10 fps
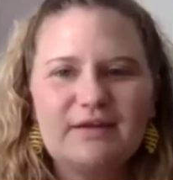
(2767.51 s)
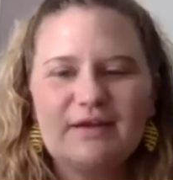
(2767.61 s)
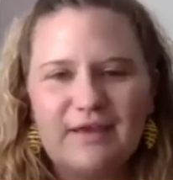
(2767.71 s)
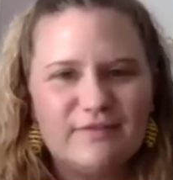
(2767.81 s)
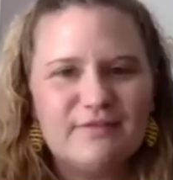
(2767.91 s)

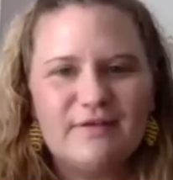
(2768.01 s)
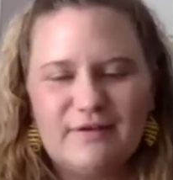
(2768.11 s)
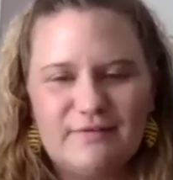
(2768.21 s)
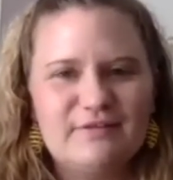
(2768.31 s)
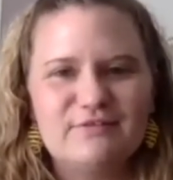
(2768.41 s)
Again,
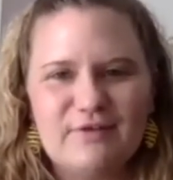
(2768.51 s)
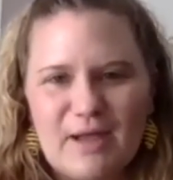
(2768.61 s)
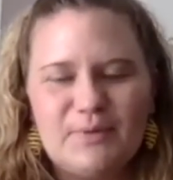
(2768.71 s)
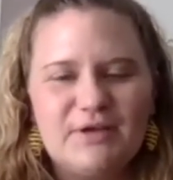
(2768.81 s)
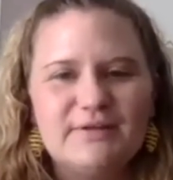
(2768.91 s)
these are
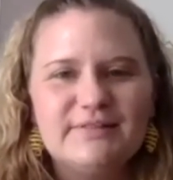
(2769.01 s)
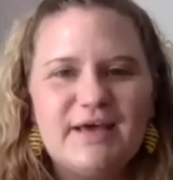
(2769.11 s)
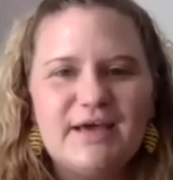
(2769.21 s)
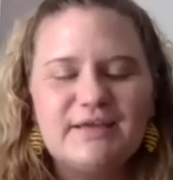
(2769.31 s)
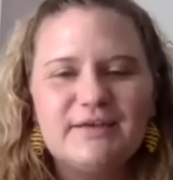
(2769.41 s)
happening
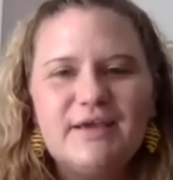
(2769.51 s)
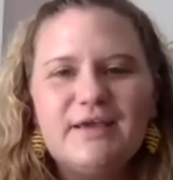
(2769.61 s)
online,